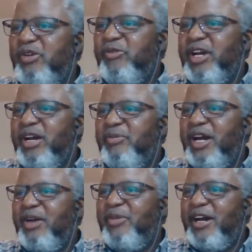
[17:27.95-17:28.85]
We have
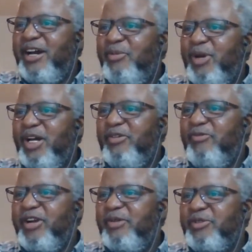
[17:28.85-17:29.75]
Abahama,
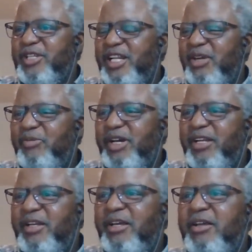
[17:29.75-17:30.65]
we have
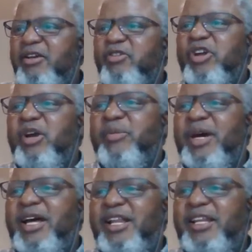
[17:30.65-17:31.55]
Suleiman, we have
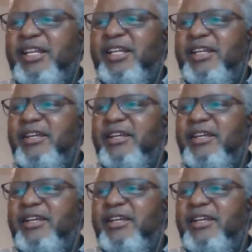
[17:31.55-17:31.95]
Ali,